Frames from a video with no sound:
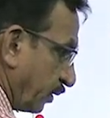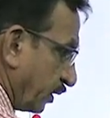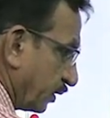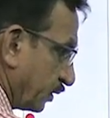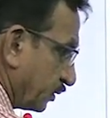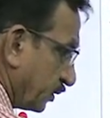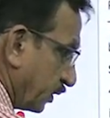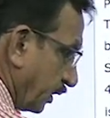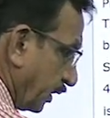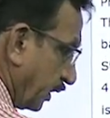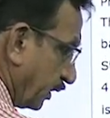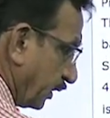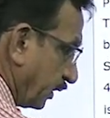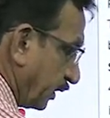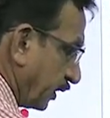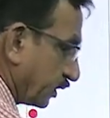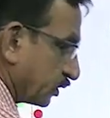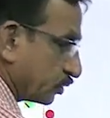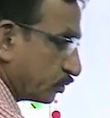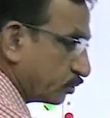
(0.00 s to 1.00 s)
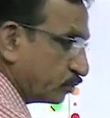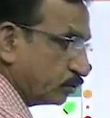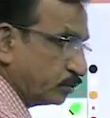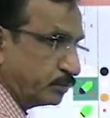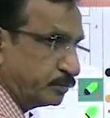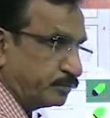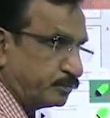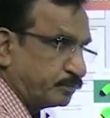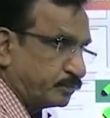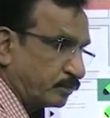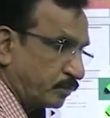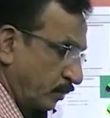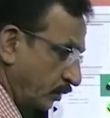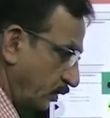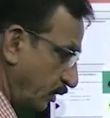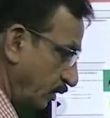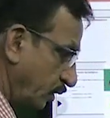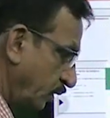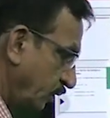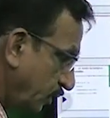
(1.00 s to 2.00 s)
plus 8x2.
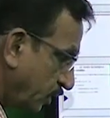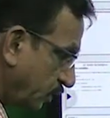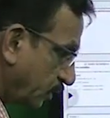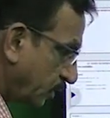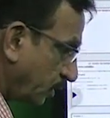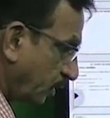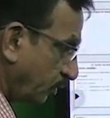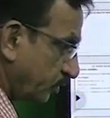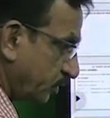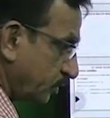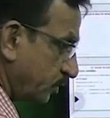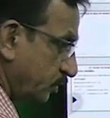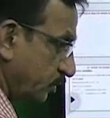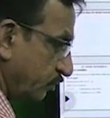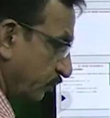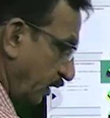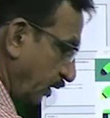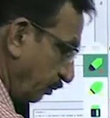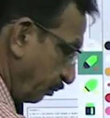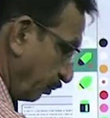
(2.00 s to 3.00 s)
Now this is very